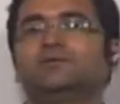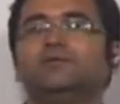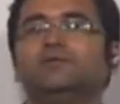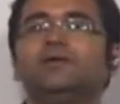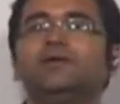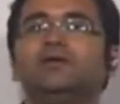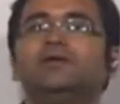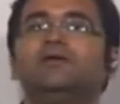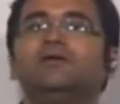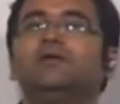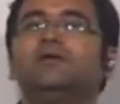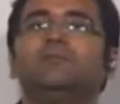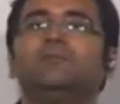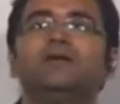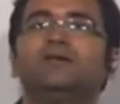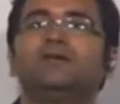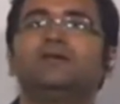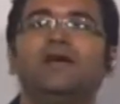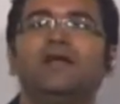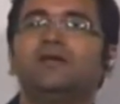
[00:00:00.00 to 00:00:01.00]
Okay,
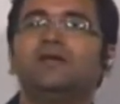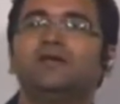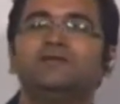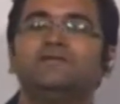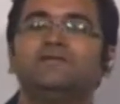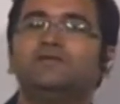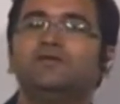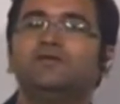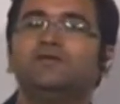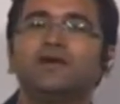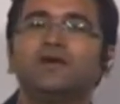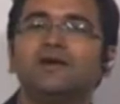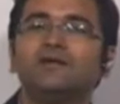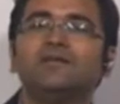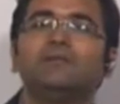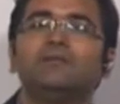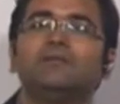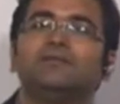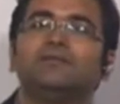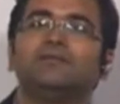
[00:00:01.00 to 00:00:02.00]
but they are, if you
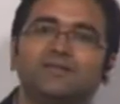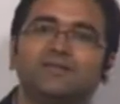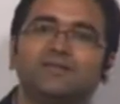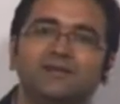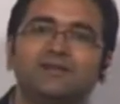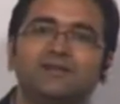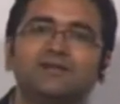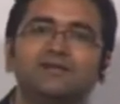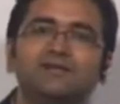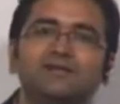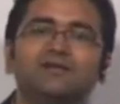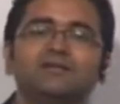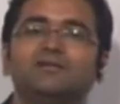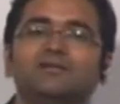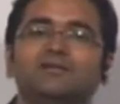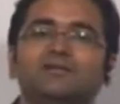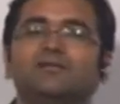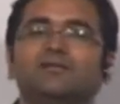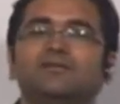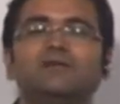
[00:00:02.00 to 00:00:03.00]
treat them as a signal,
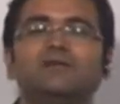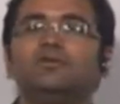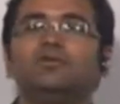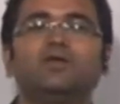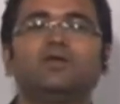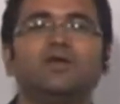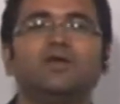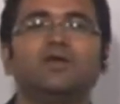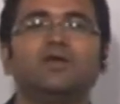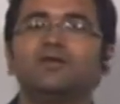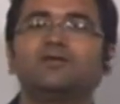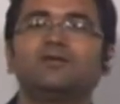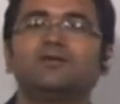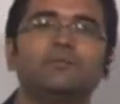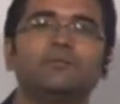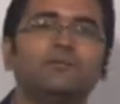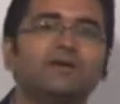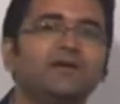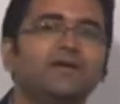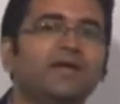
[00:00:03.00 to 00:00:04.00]
then you
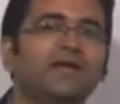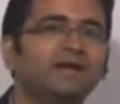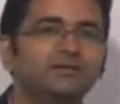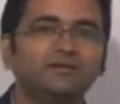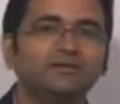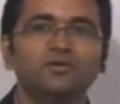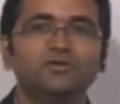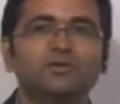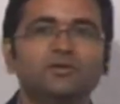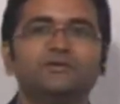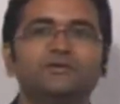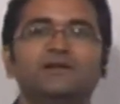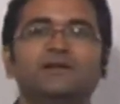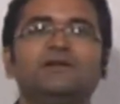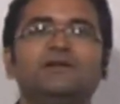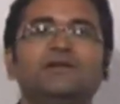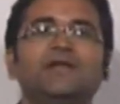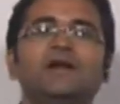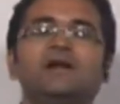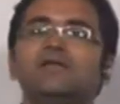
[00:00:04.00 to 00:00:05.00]
cannot comment anything on the
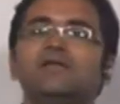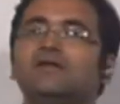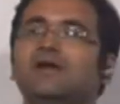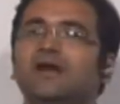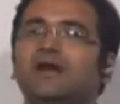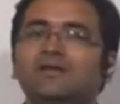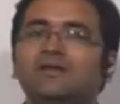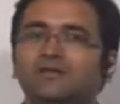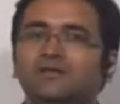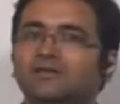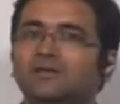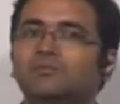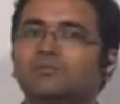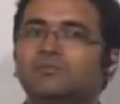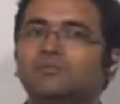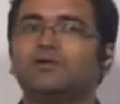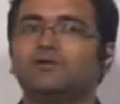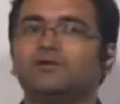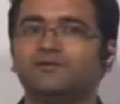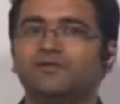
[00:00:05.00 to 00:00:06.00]
linearity and the
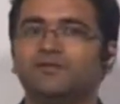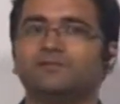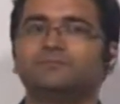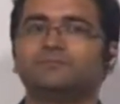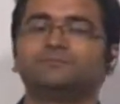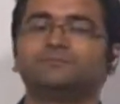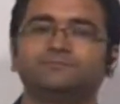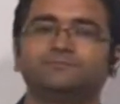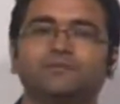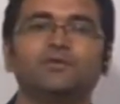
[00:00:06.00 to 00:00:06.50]
stability of them.